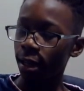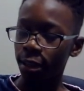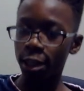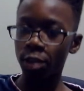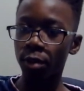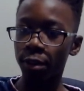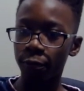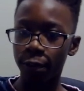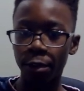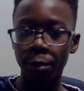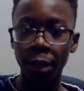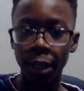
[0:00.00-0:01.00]
This was a
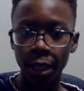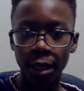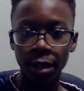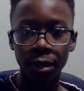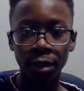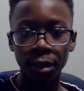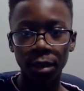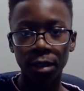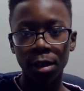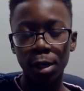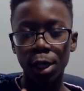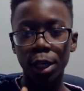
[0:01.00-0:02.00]
very
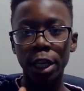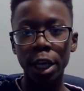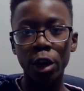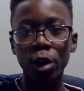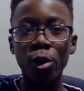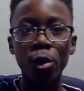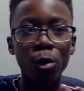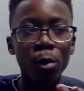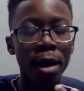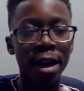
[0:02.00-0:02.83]
new